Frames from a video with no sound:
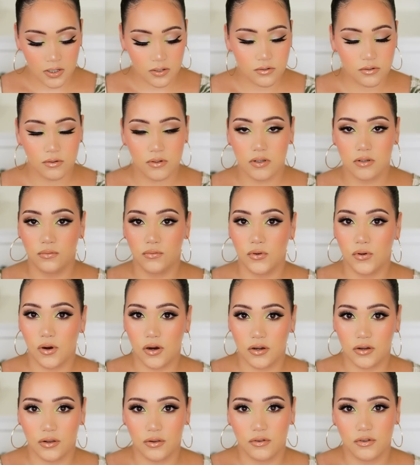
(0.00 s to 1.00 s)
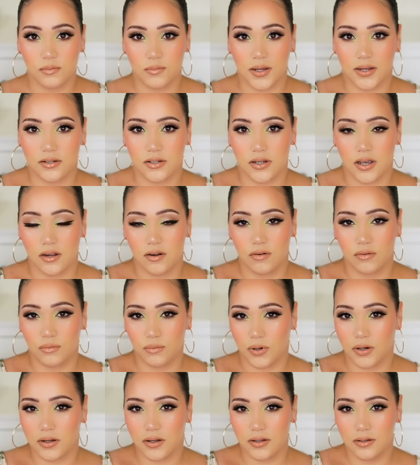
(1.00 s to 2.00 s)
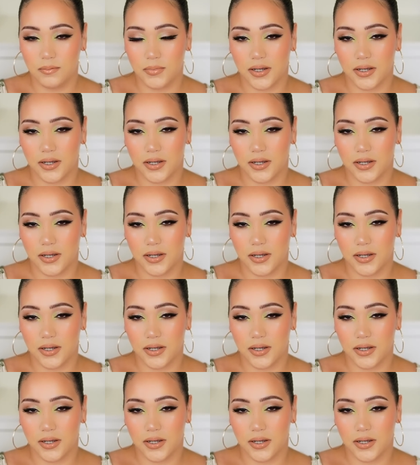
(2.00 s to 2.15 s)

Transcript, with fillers: So if you are new to my channel, welcome.